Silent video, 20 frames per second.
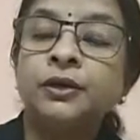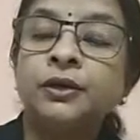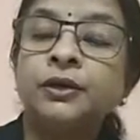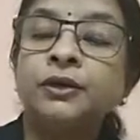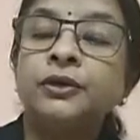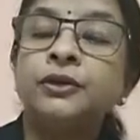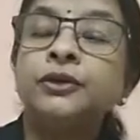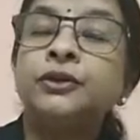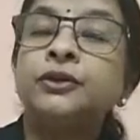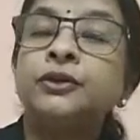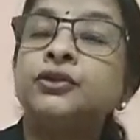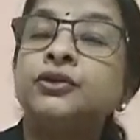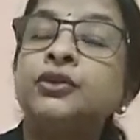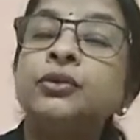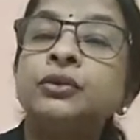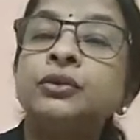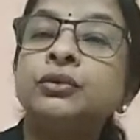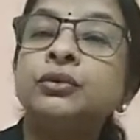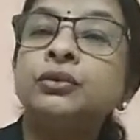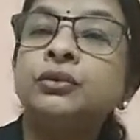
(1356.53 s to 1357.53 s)
So,
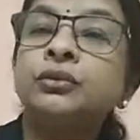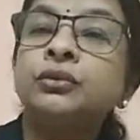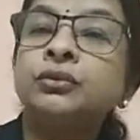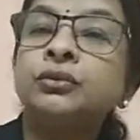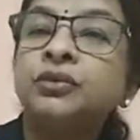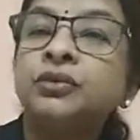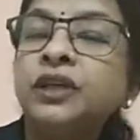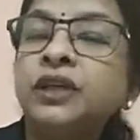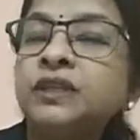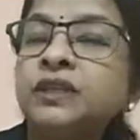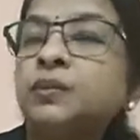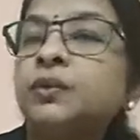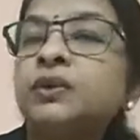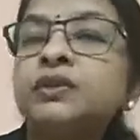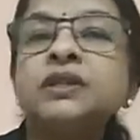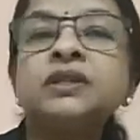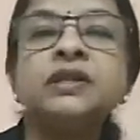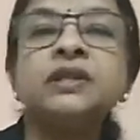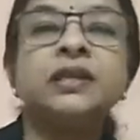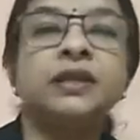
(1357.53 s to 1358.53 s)
this was the
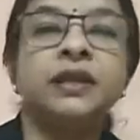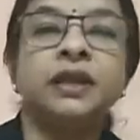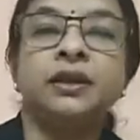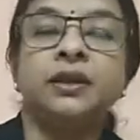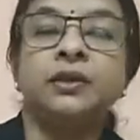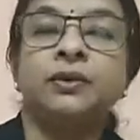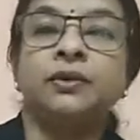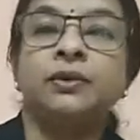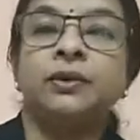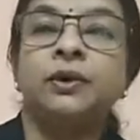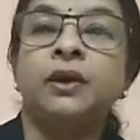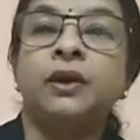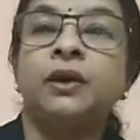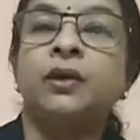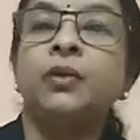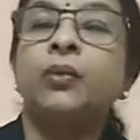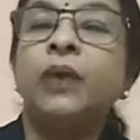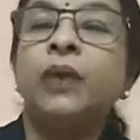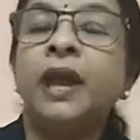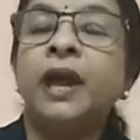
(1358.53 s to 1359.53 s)
scenario.
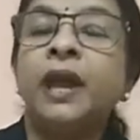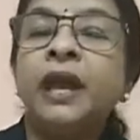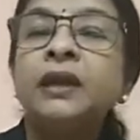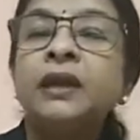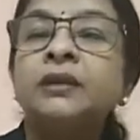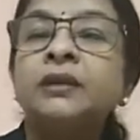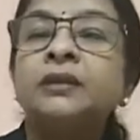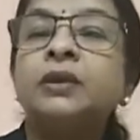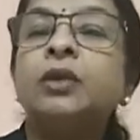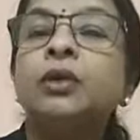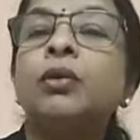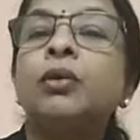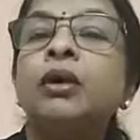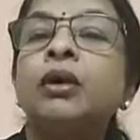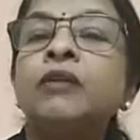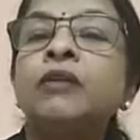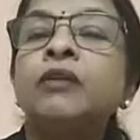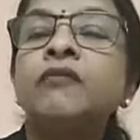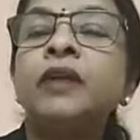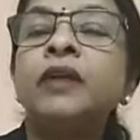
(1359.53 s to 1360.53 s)
Why? The
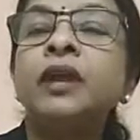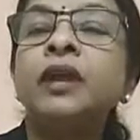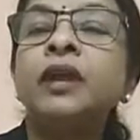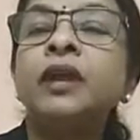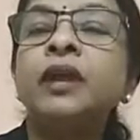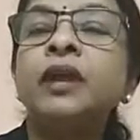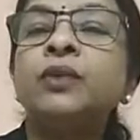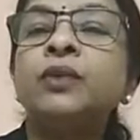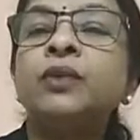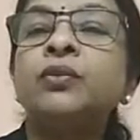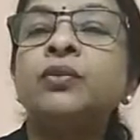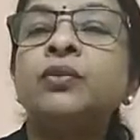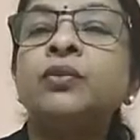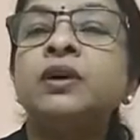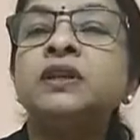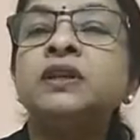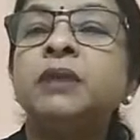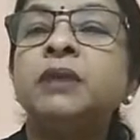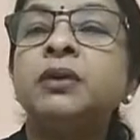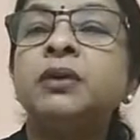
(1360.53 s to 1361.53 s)
conflict was
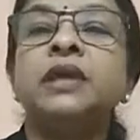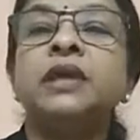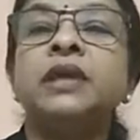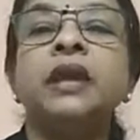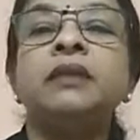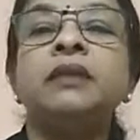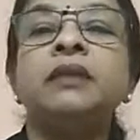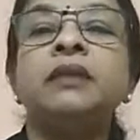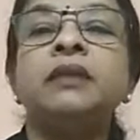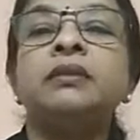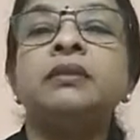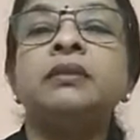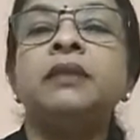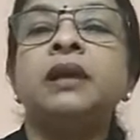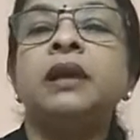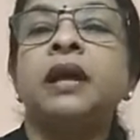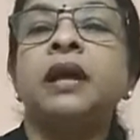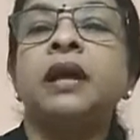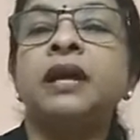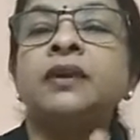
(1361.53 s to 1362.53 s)
because in the country
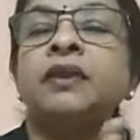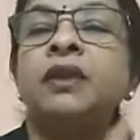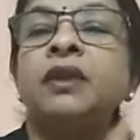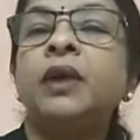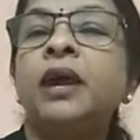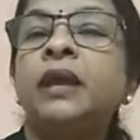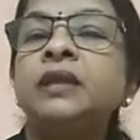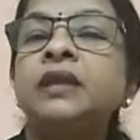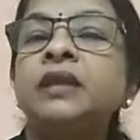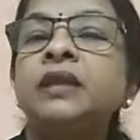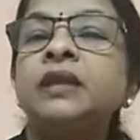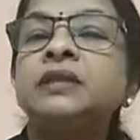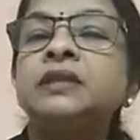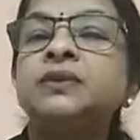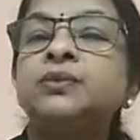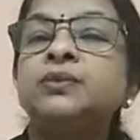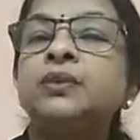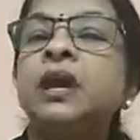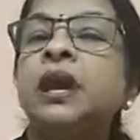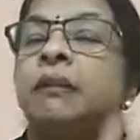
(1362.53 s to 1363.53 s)
wise we are
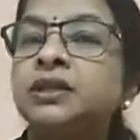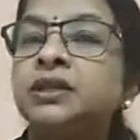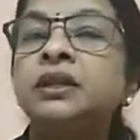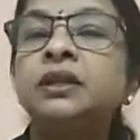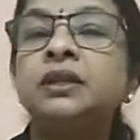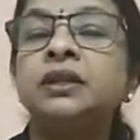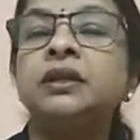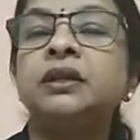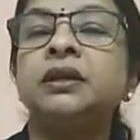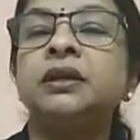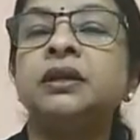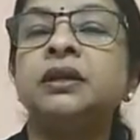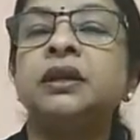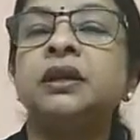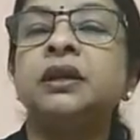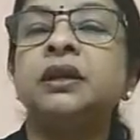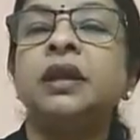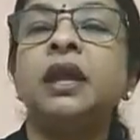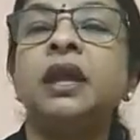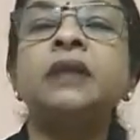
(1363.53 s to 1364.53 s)
major,
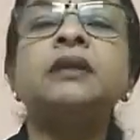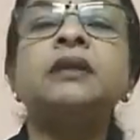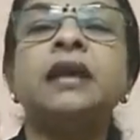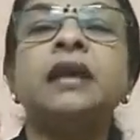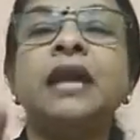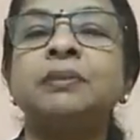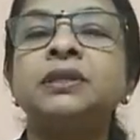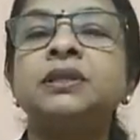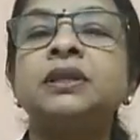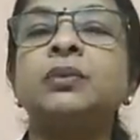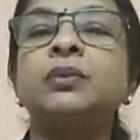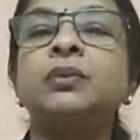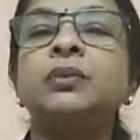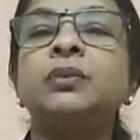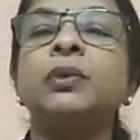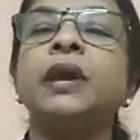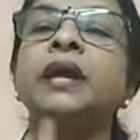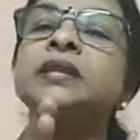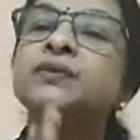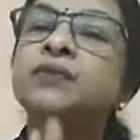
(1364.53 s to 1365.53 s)
in the capital
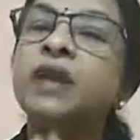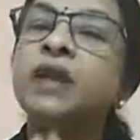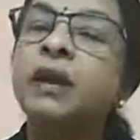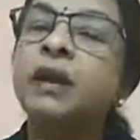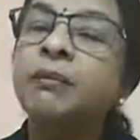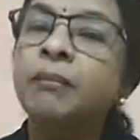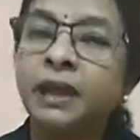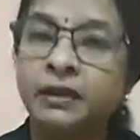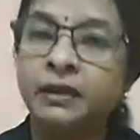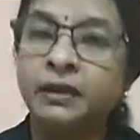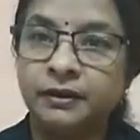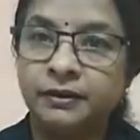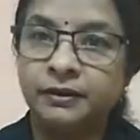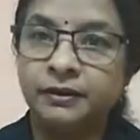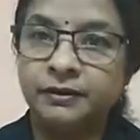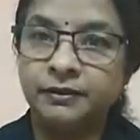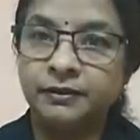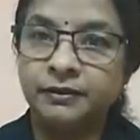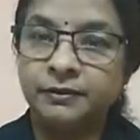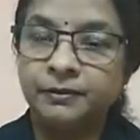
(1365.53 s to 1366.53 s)
wise we are minor,
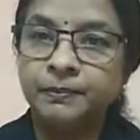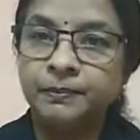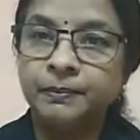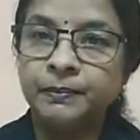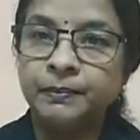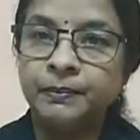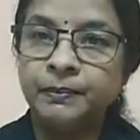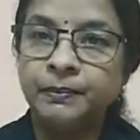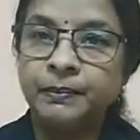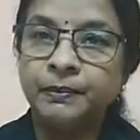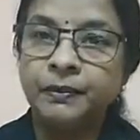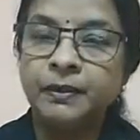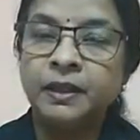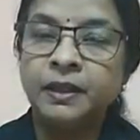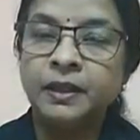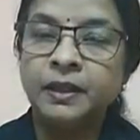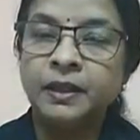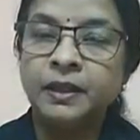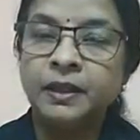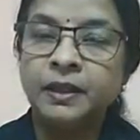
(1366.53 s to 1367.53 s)

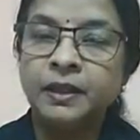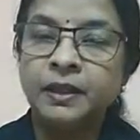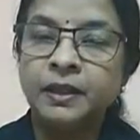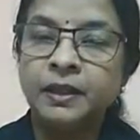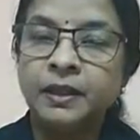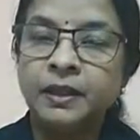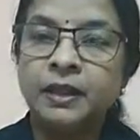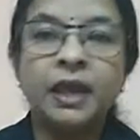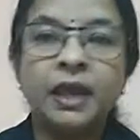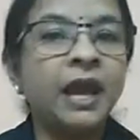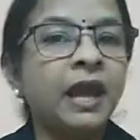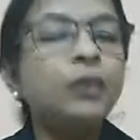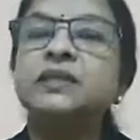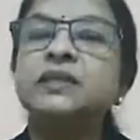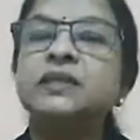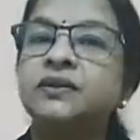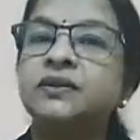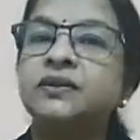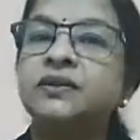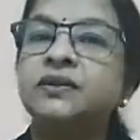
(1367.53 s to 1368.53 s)
and vice
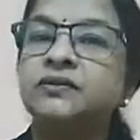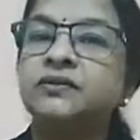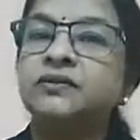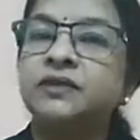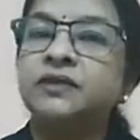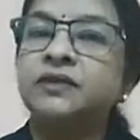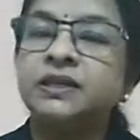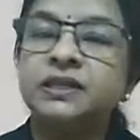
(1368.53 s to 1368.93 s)
versa.